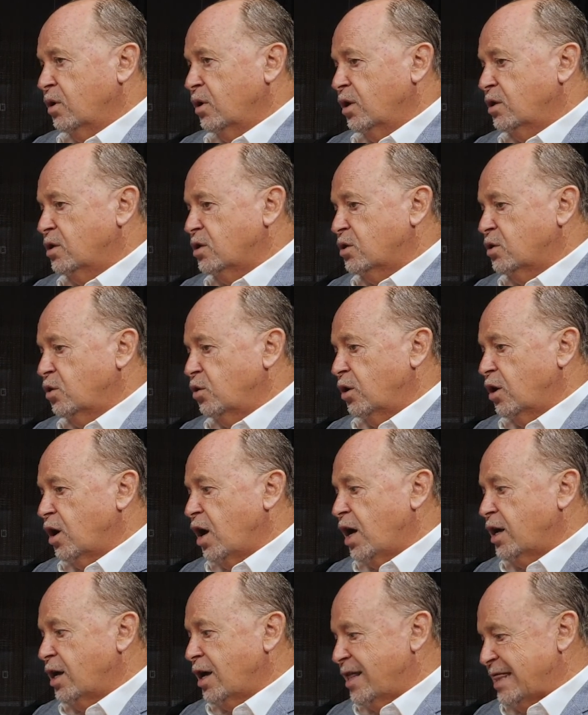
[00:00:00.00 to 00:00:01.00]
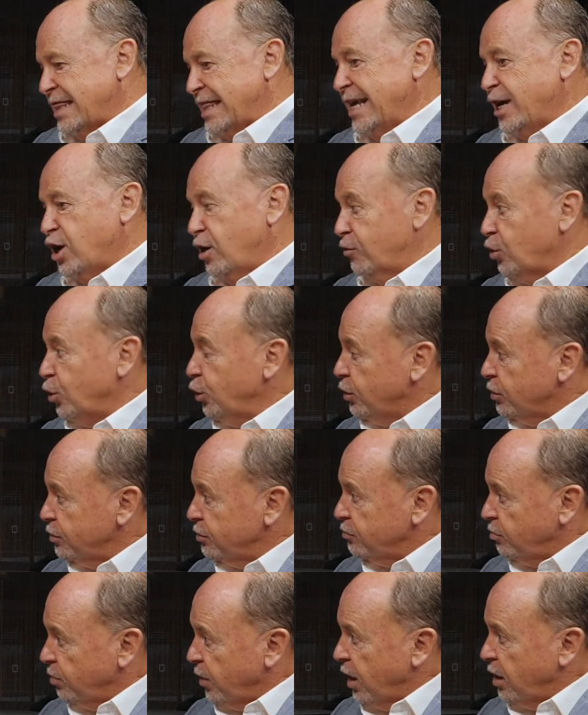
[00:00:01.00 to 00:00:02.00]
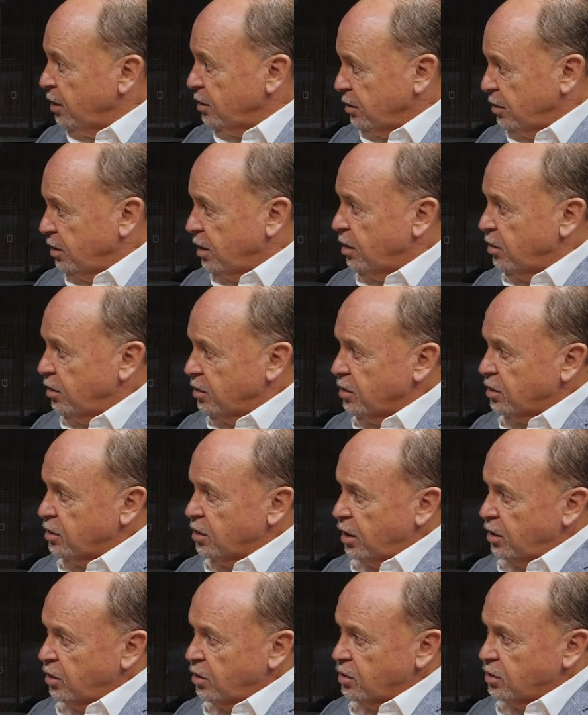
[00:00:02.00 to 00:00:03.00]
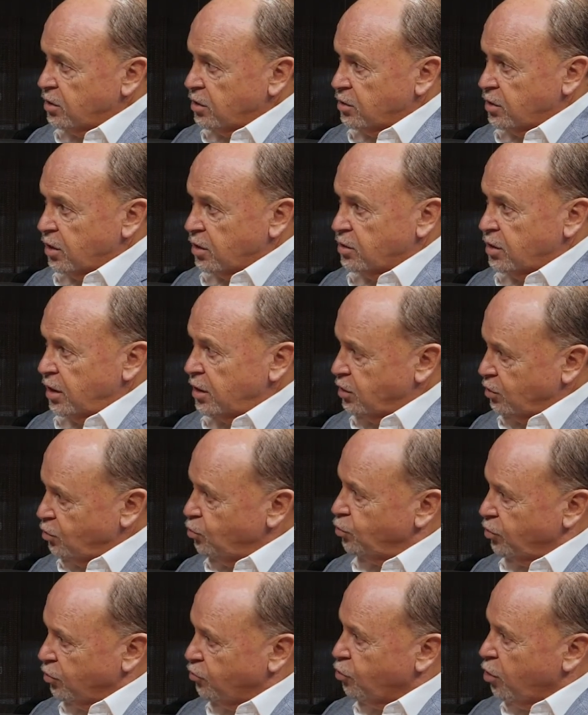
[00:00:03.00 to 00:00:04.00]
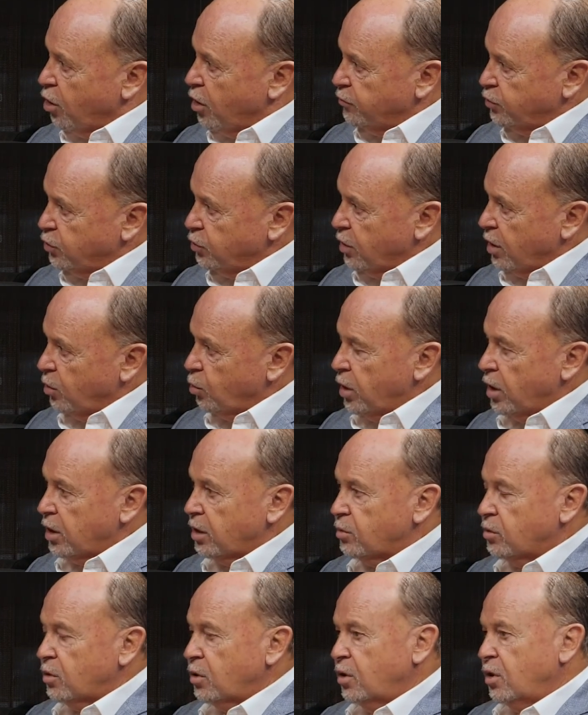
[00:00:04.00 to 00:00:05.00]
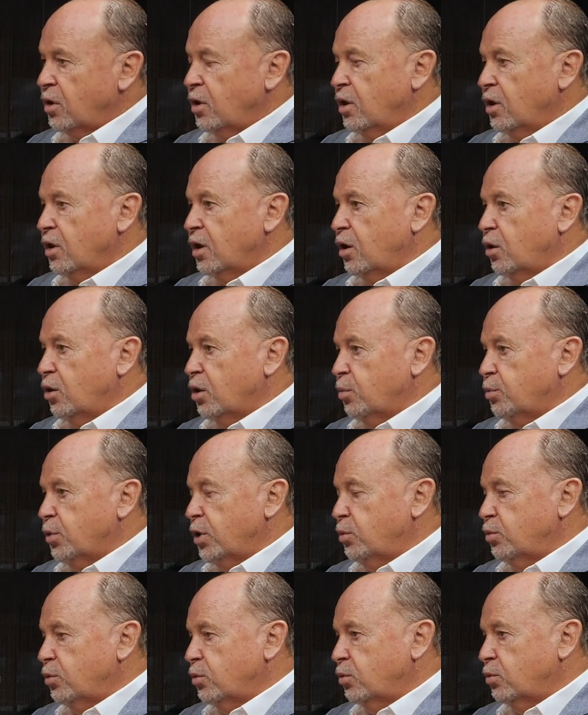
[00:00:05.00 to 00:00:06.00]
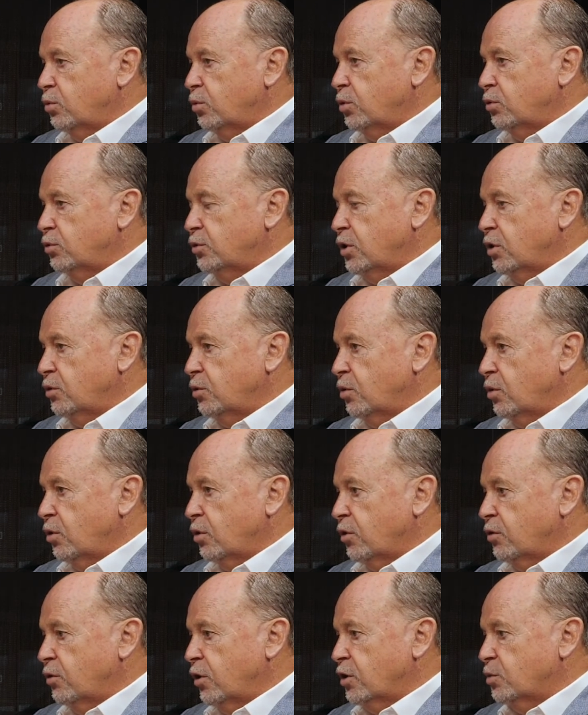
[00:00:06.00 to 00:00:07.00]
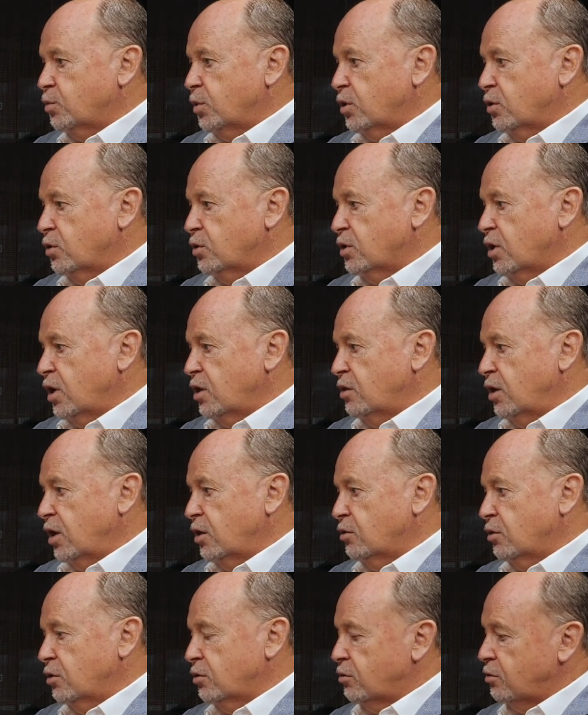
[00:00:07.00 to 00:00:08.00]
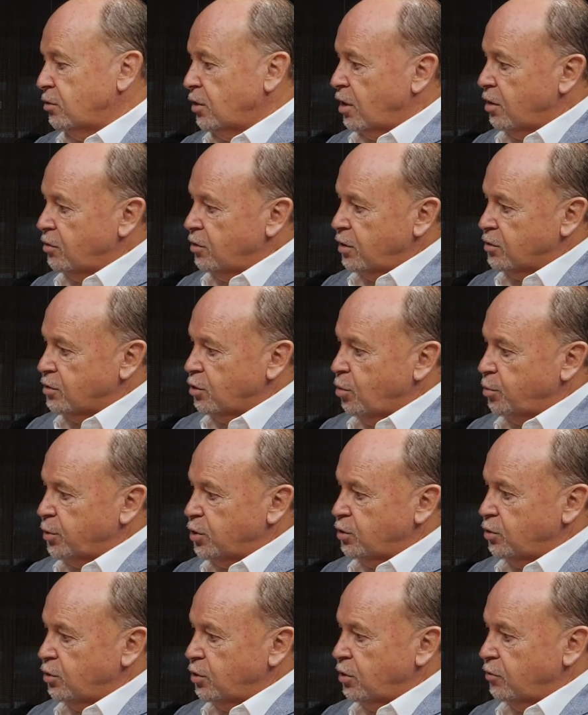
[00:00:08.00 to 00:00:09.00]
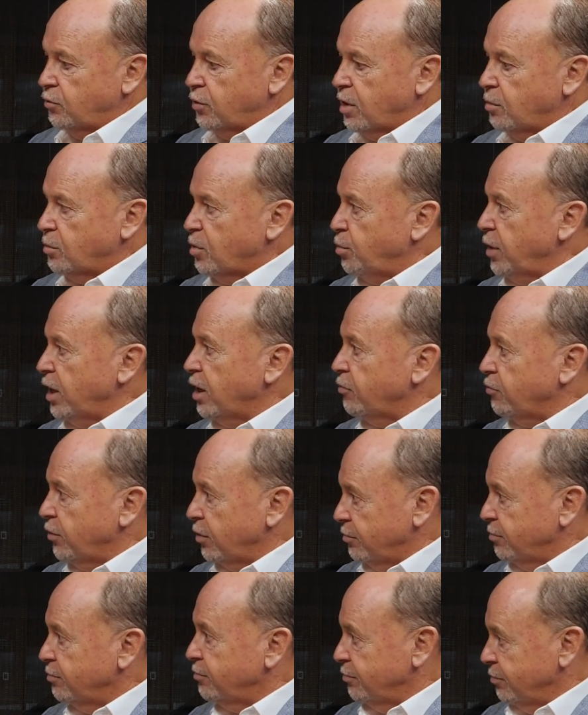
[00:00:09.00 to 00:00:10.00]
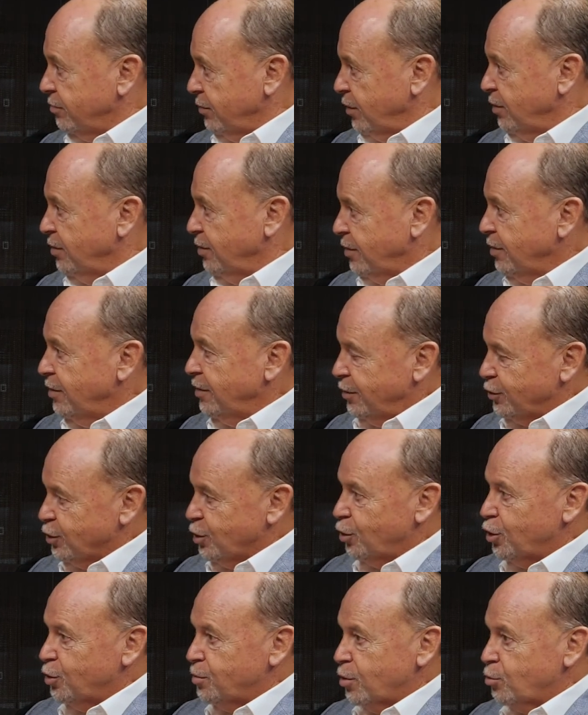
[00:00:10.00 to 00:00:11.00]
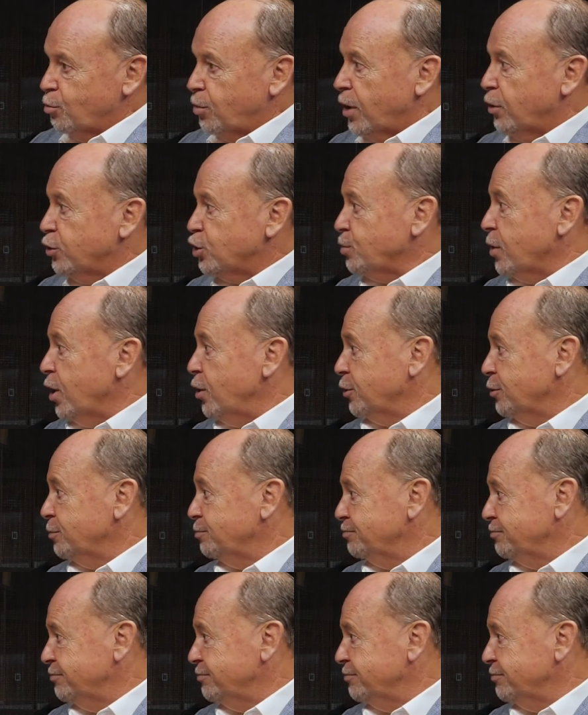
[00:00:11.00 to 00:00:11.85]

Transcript: And certainly I think I've learned that. You know, it's a tendency, success drives you that way, and a lot of people will tell you a lot of things because they think that, you know, there's an opportunity for them to benefit. So a lot of people blow smoke.